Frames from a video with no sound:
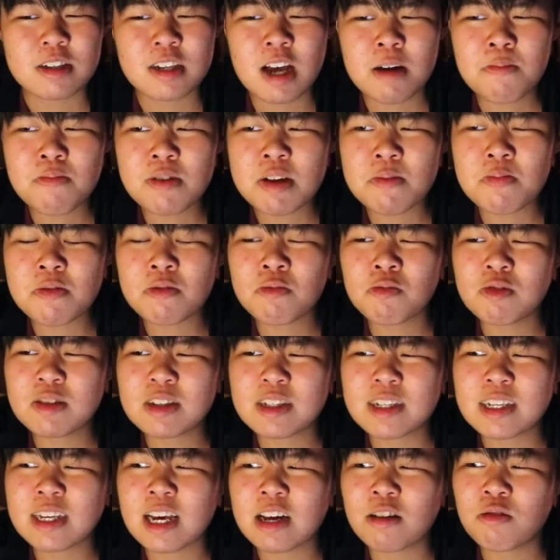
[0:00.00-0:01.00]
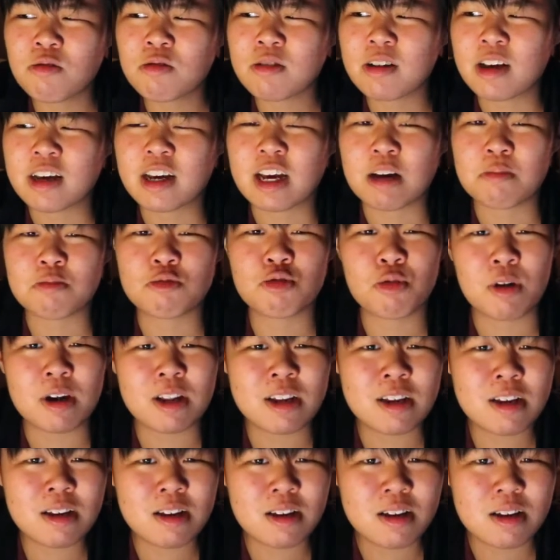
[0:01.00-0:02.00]
Some people would say I look like I'm
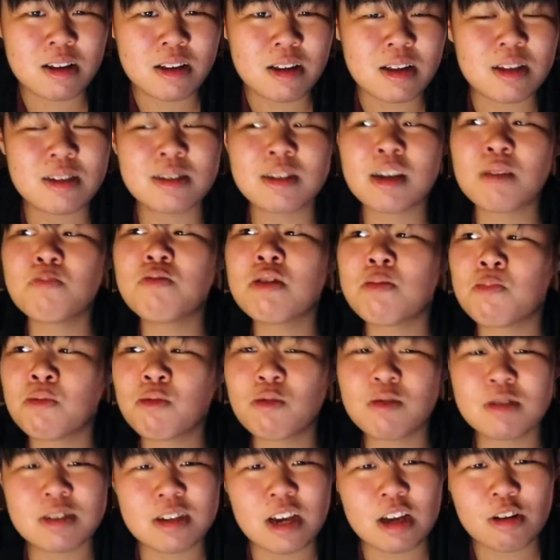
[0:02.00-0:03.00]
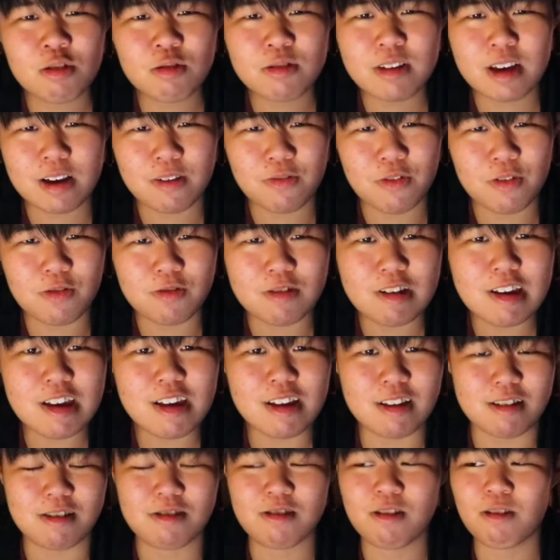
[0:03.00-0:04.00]
20. Some people will say I look like
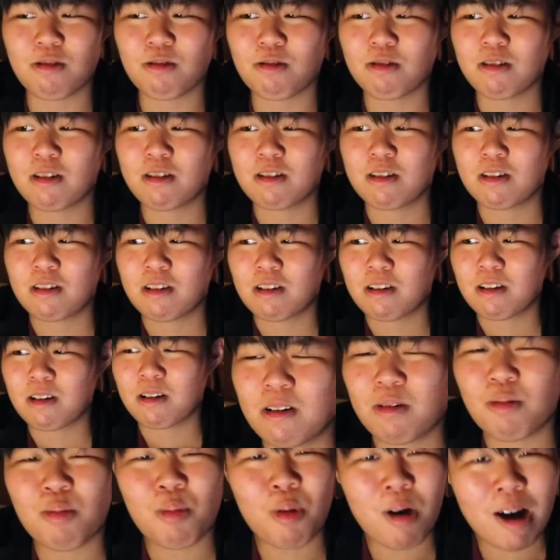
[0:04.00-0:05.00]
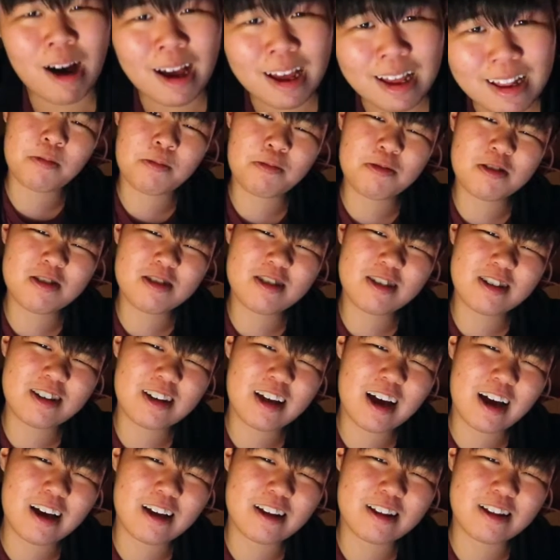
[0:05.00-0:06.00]
15. So, what?
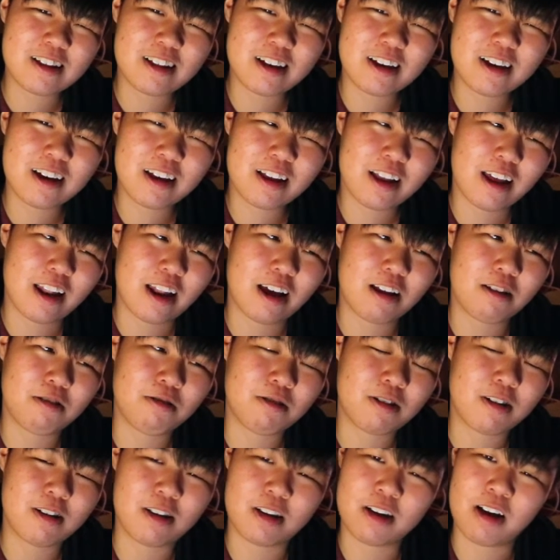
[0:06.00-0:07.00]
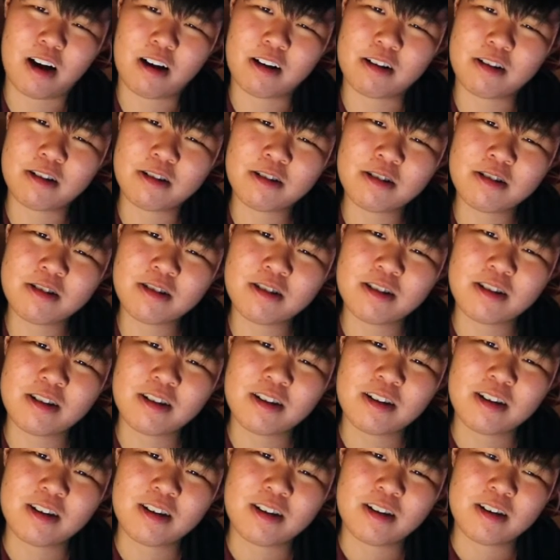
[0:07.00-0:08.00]
Personally, I think that I look younger
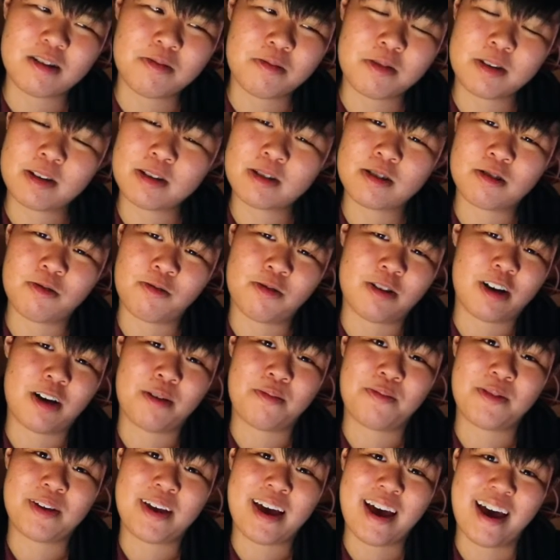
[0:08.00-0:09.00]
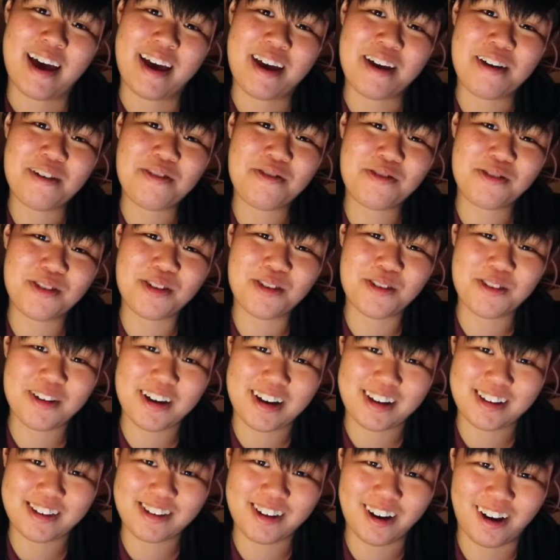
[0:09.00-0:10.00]
because the way I behave, the
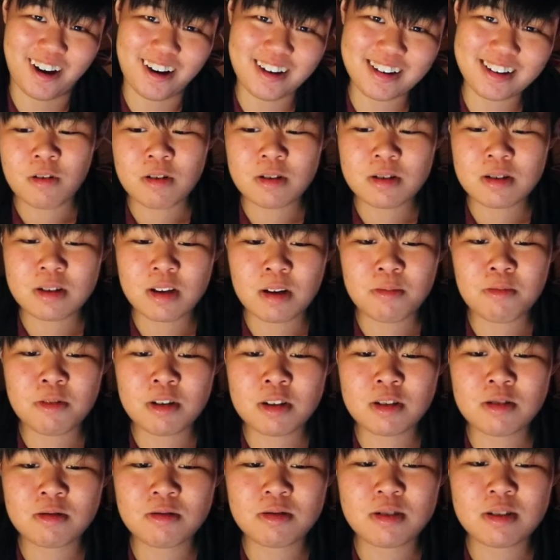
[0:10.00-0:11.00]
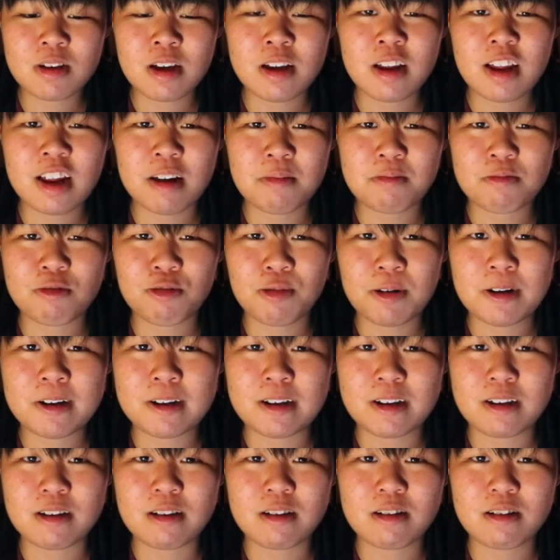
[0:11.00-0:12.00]
way I talk. For someone to say that I'm
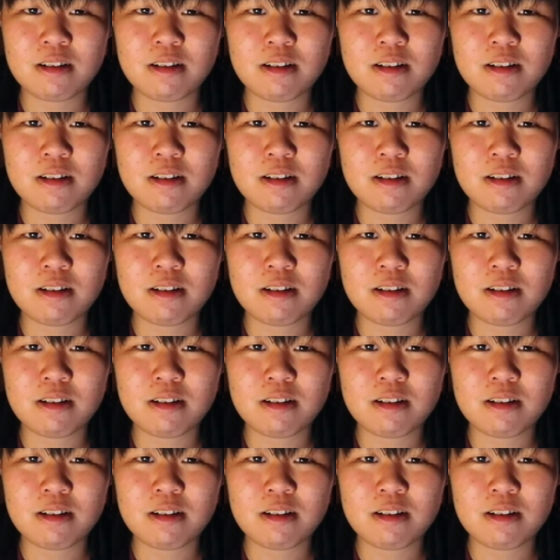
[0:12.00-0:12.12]
20,